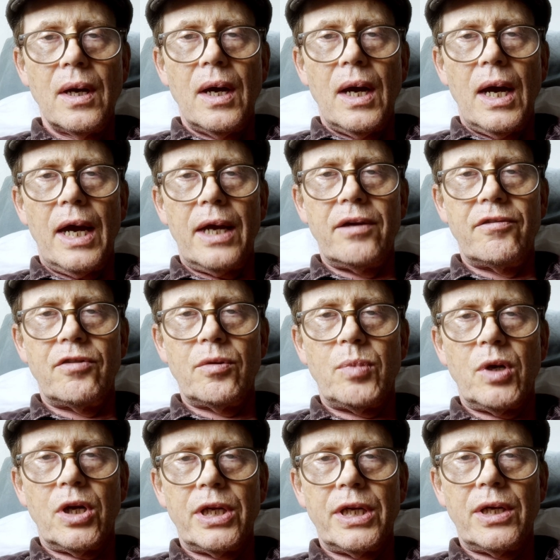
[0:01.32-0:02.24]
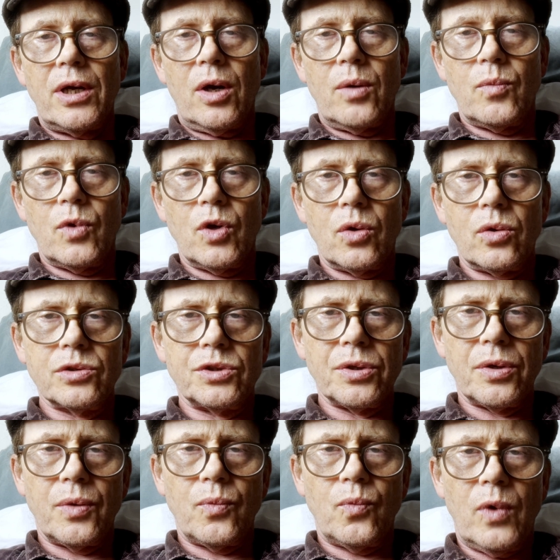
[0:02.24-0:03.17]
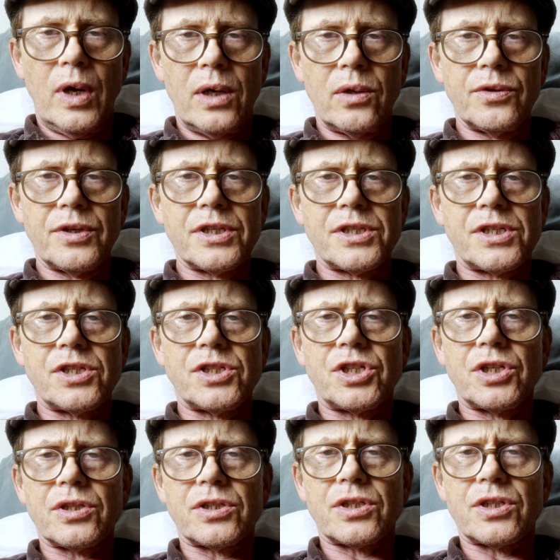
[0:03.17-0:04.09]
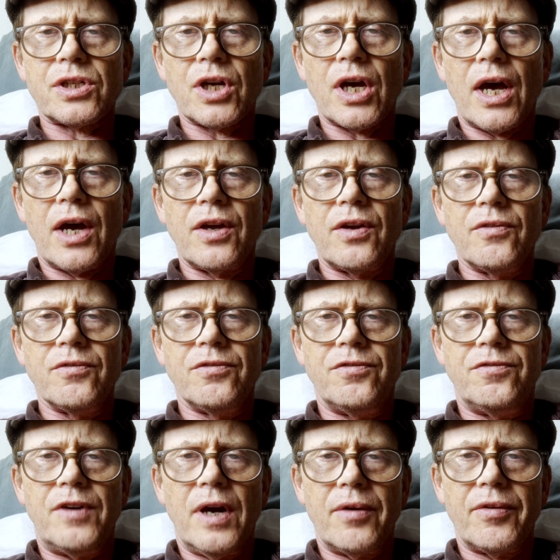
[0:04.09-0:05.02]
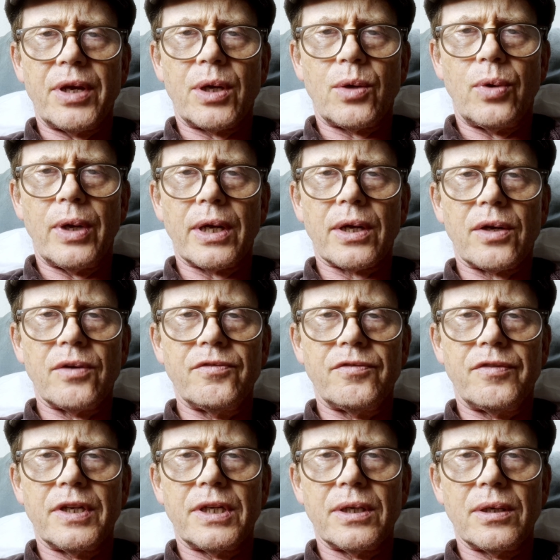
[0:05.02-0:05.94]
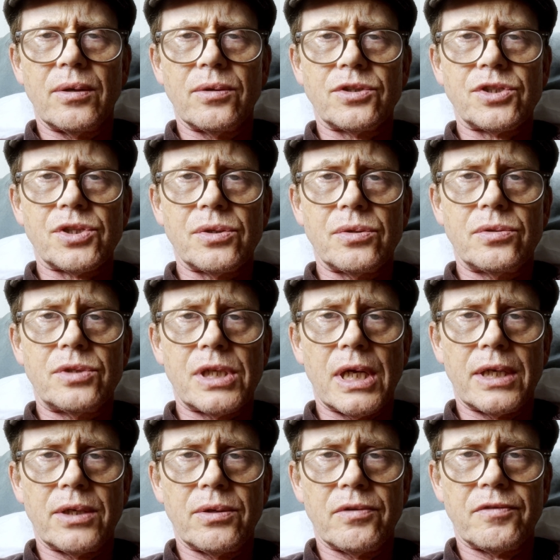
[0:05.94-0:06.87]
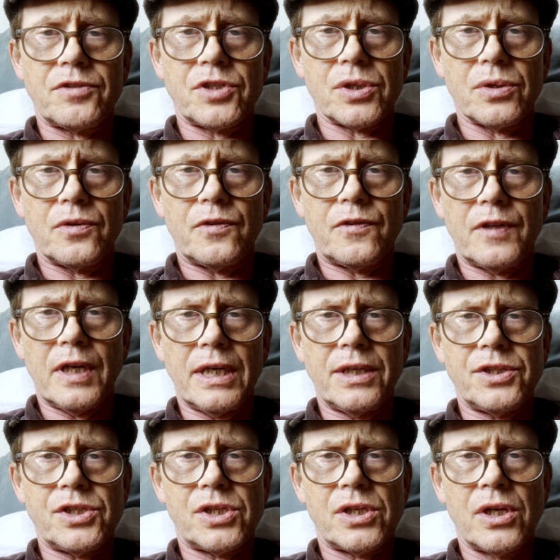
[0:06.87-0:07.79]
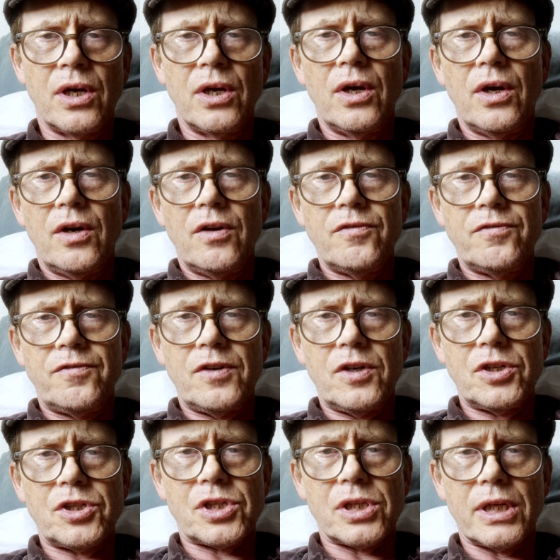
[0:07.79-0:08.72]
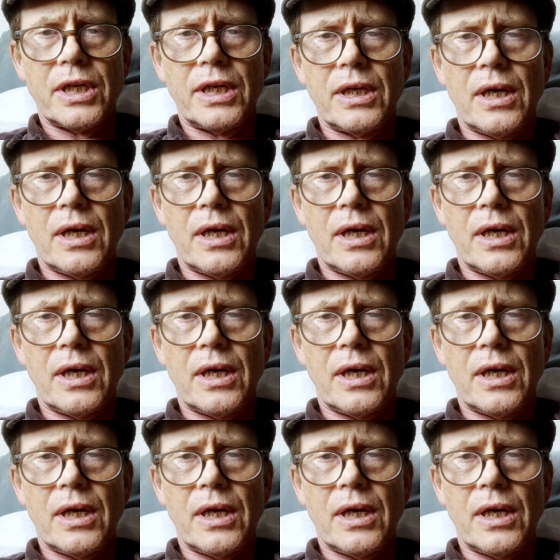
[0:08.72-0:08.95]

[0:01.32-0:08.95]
Hey everybody, hope we're all doing well. This is just a very quick video to tell you of two things. Firstly,